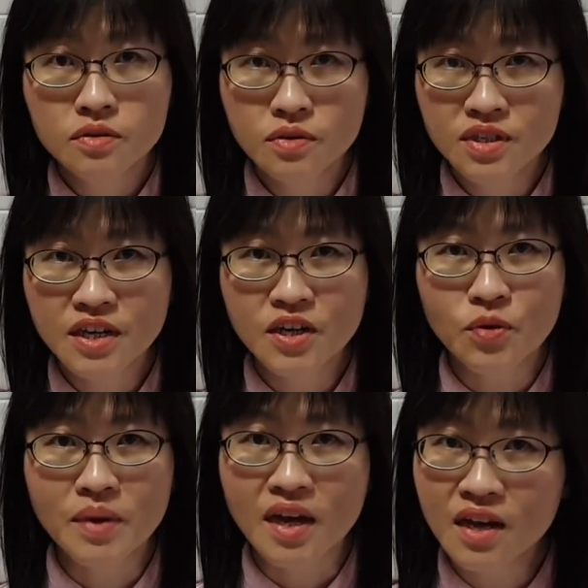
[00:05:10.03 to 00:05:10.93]
Do check
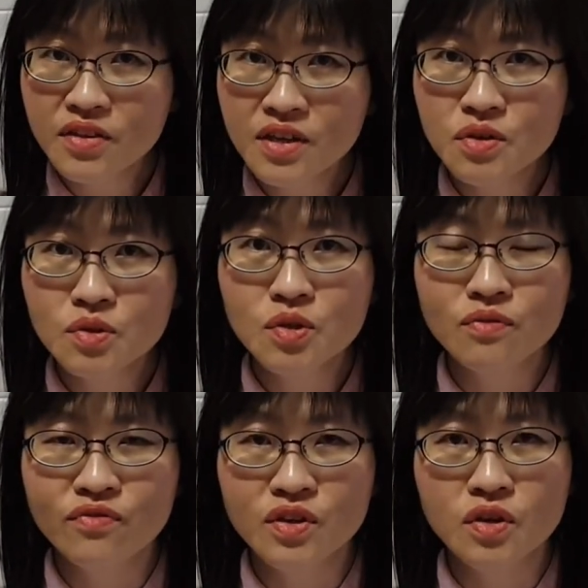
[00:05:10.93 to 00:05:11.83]
out my other
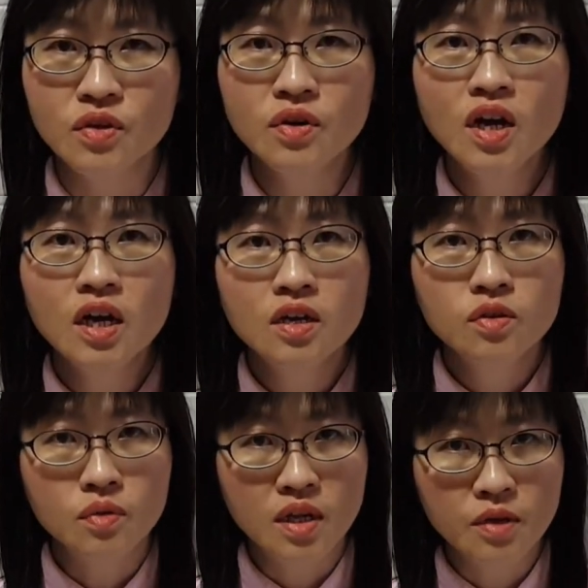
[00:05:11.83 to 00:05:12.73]
YouTube video
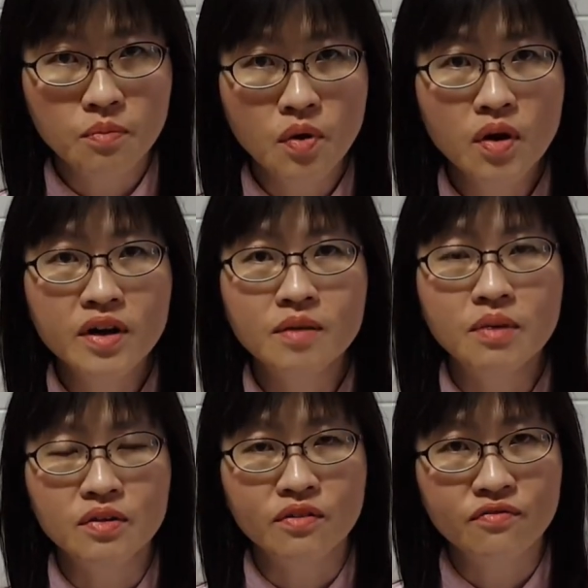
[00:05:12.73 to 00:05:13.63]
to learn more
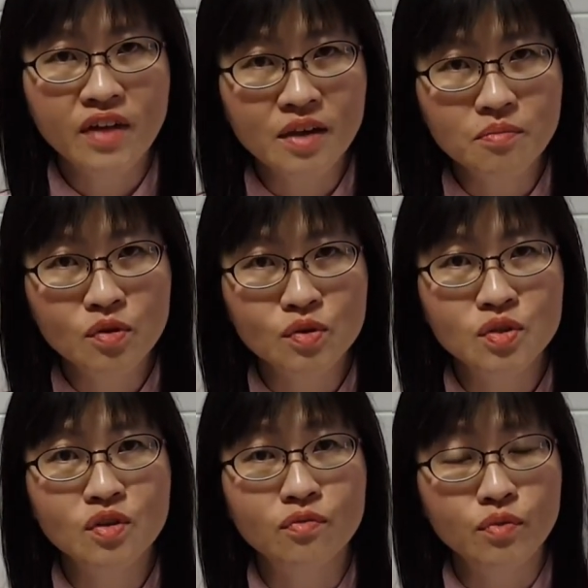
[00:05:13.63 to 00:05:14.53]
about the flight
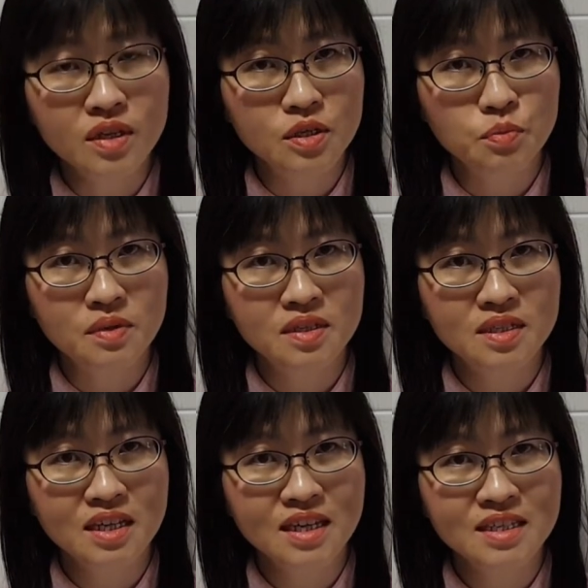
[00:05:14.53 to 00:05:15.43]
modes of wind
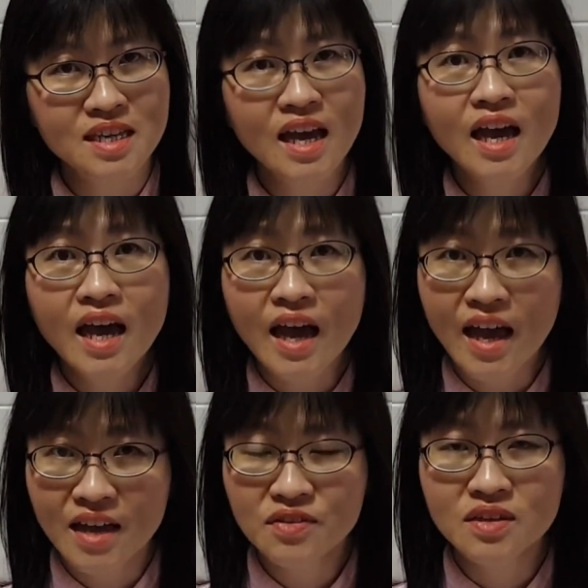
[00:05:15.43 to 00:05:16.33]
dispersed seeds
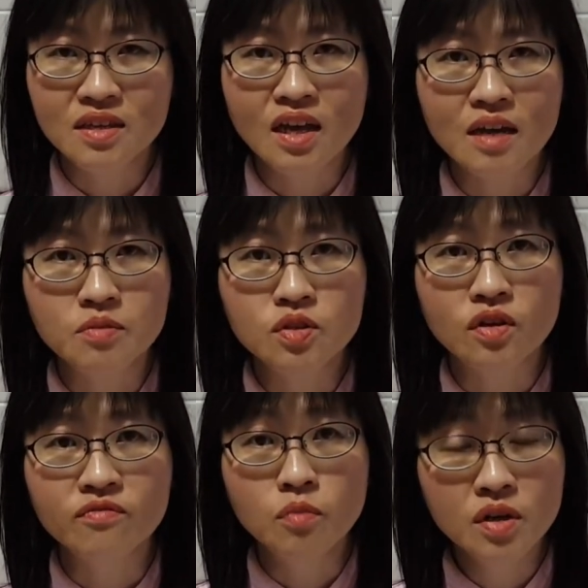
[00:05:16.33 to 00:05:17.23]
and the types
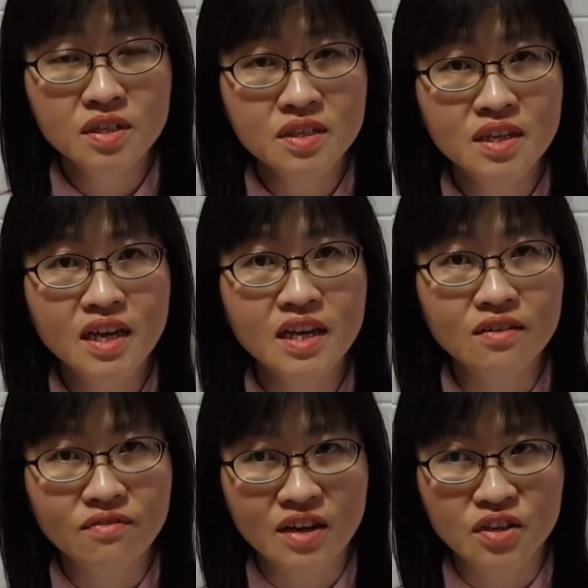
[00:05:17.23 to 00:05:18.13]
of modern day
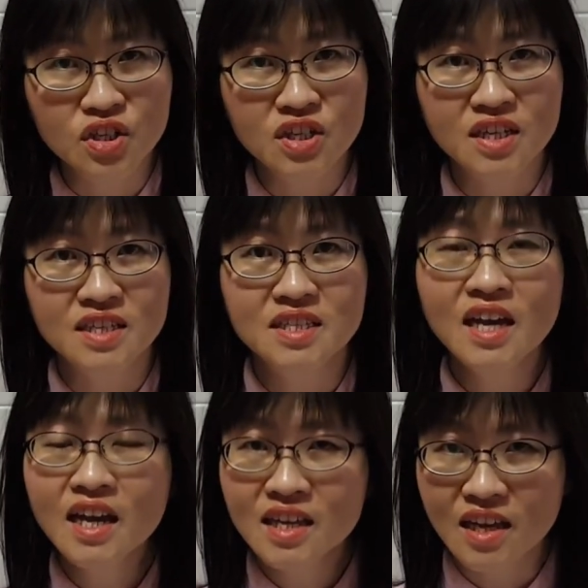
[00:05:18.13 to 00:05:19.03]
inventions
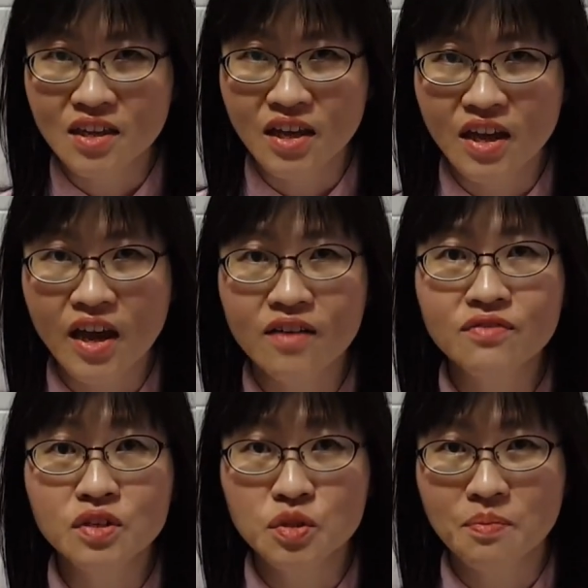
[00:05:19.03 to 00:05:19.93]
that they
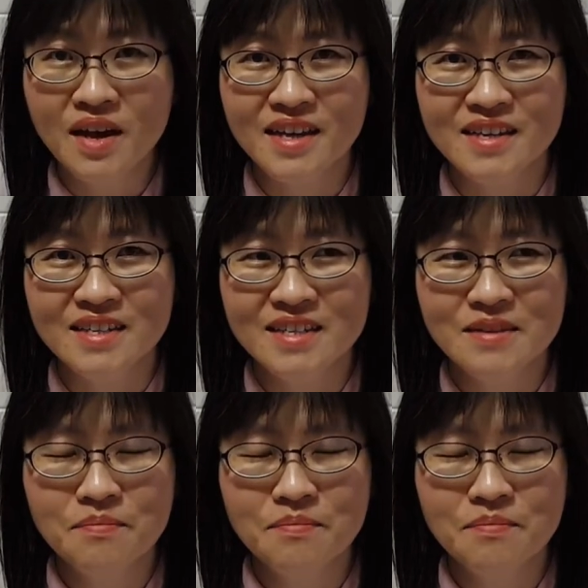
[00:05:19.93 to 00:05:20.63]
have inspired.